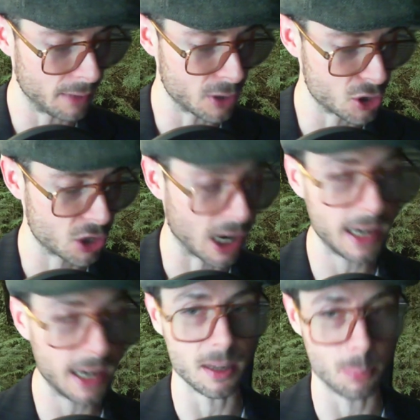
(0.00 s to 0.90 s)
even
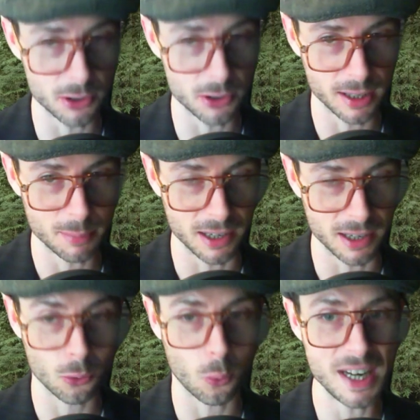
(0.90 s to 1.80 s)
China put the limit at
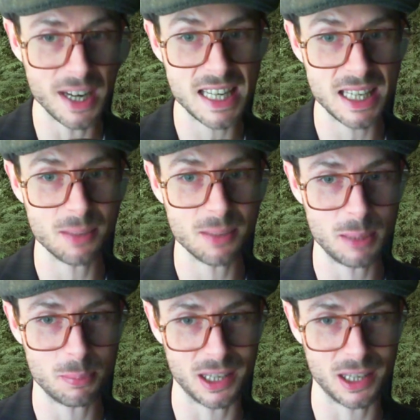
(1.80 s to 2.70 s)
20
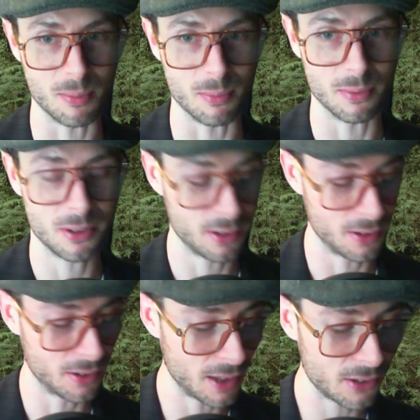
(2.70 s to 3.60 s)
ppm.
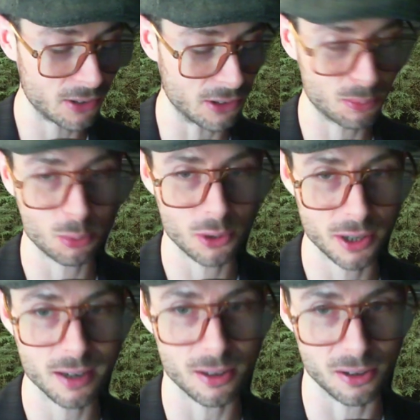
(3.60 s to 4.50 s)
This is
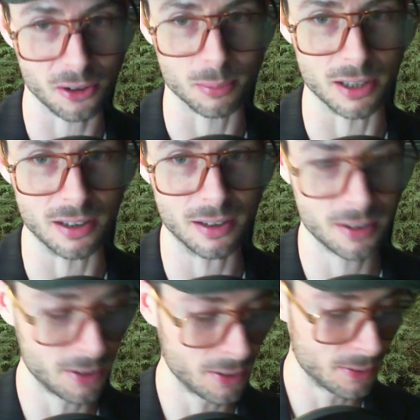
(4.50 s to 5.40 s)
pretty alarming.
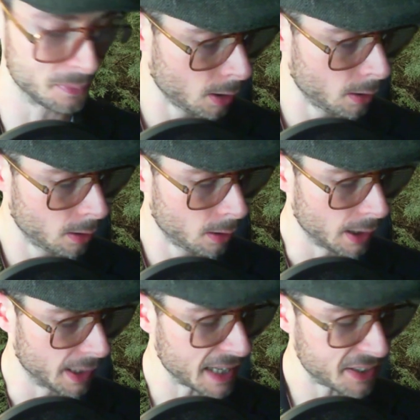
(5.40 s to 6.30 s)

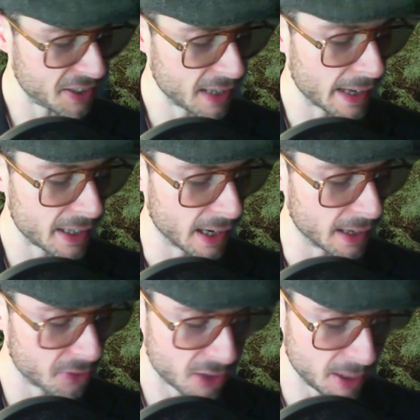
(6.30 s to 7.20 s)
In
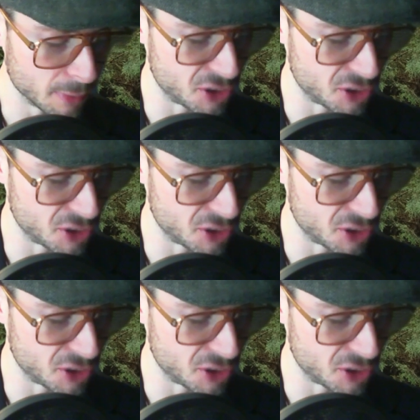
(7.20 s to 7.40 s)
1999, a team of